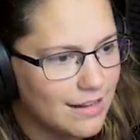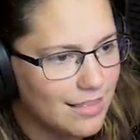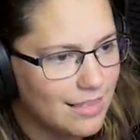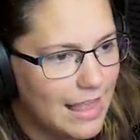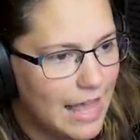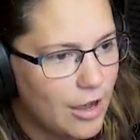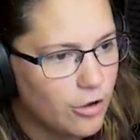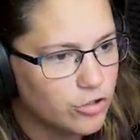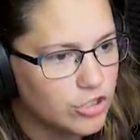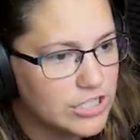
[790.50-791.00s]
a
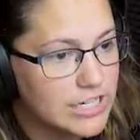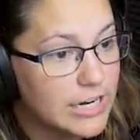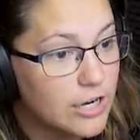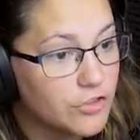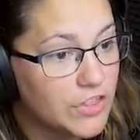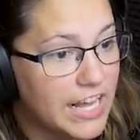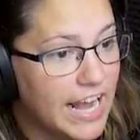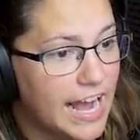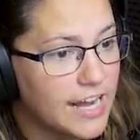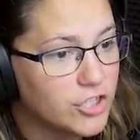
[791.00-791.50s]
lounge in here.
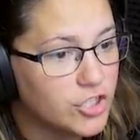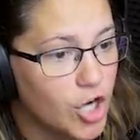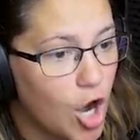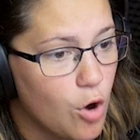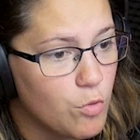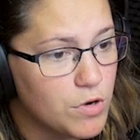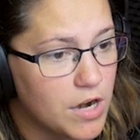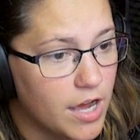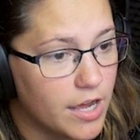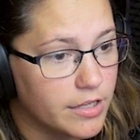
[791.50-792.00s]
They got
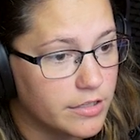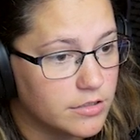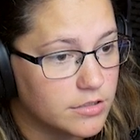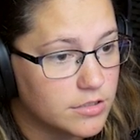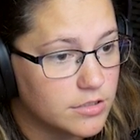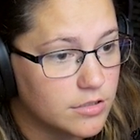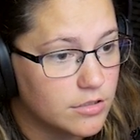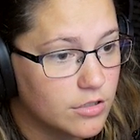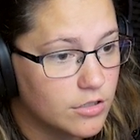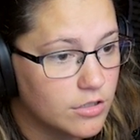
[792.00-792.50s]

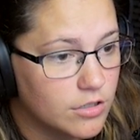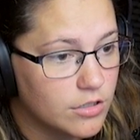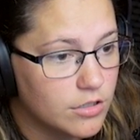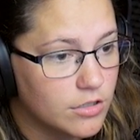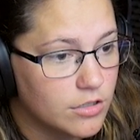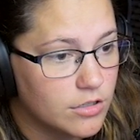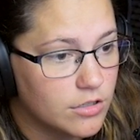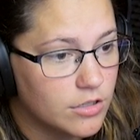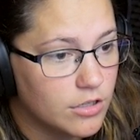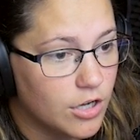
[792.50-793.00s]
donuts.
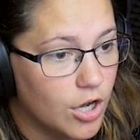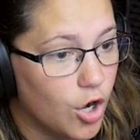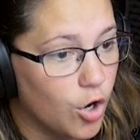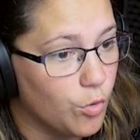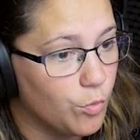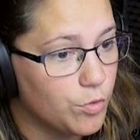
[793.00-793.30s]
Oh,